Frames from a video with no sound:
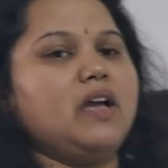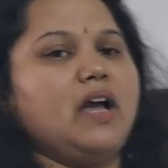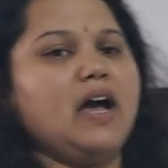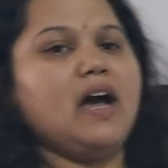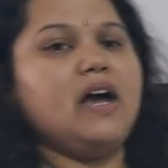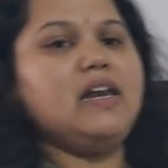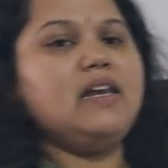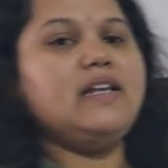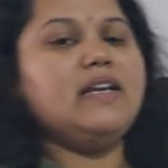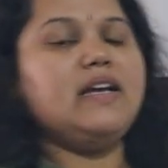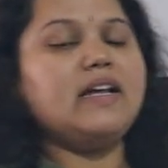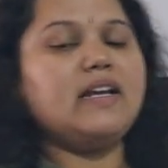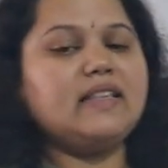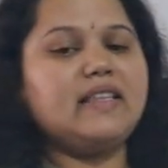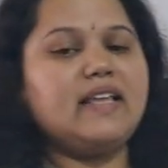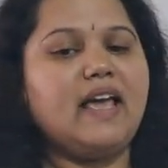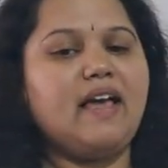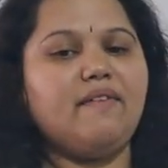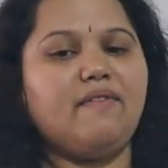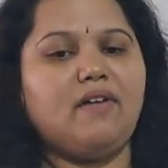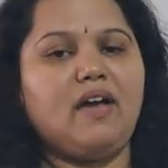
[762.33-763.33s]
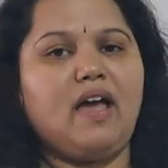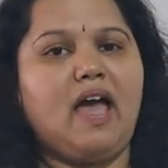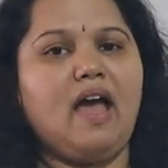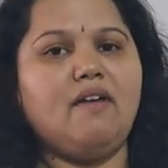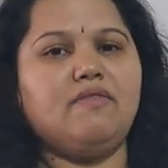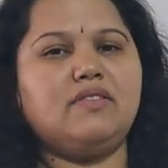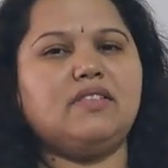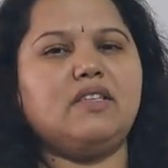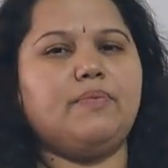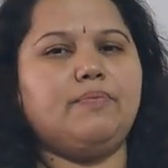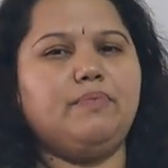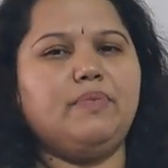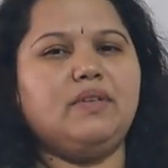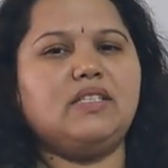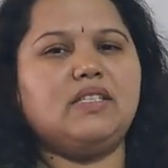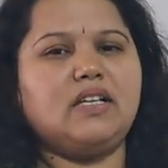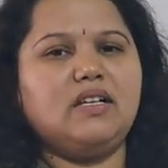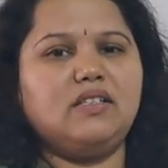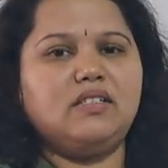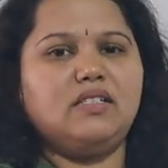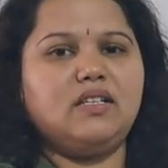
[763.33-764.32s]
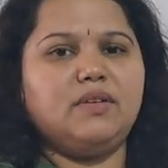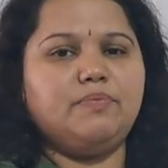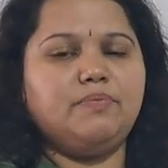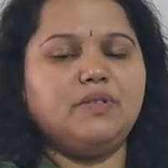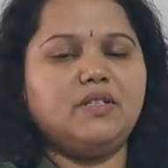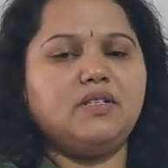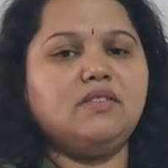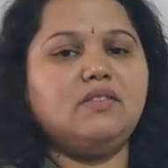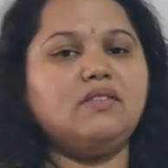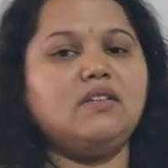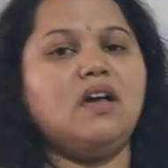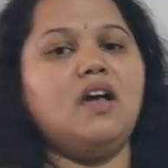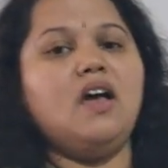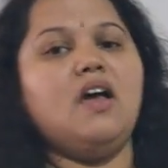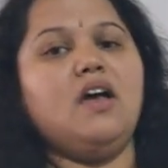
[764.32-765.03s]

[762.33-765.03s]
Earlier they have some misconceptions,